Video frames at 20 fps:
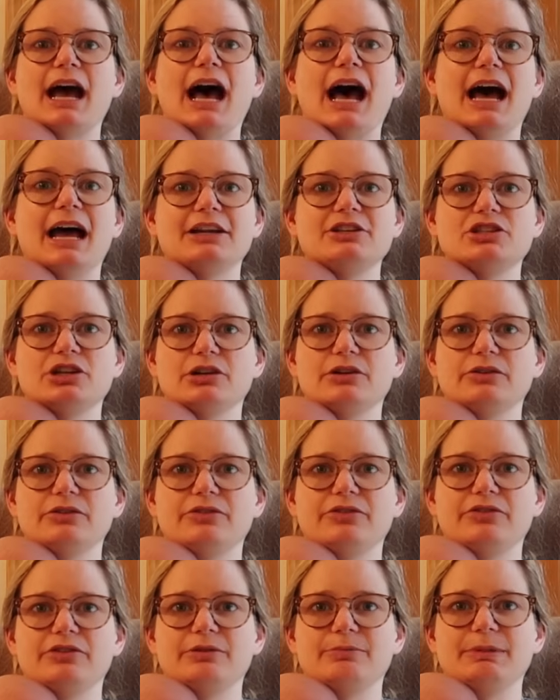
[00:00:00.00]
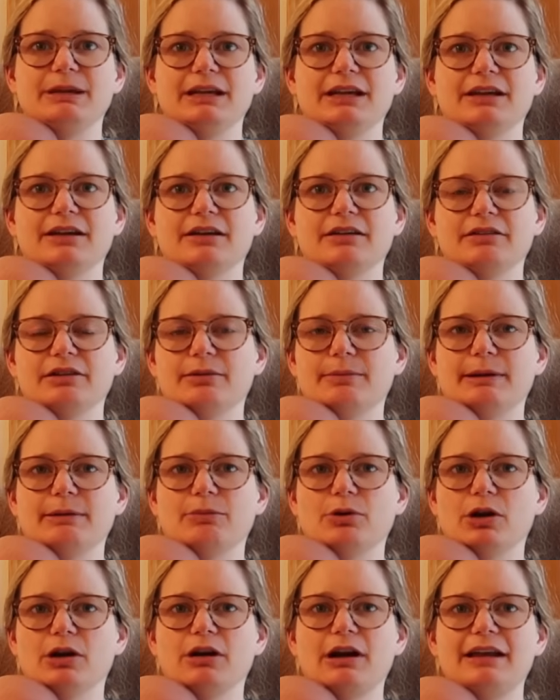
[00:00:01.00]
I chose to be a little bit
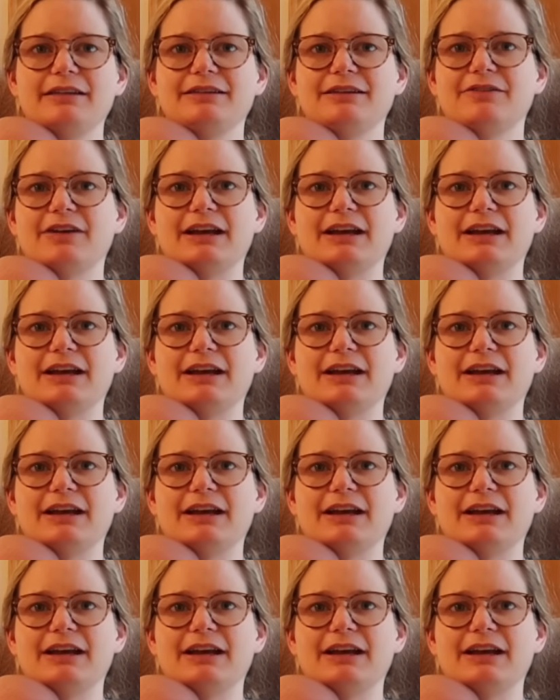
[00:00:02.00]
more aggressive.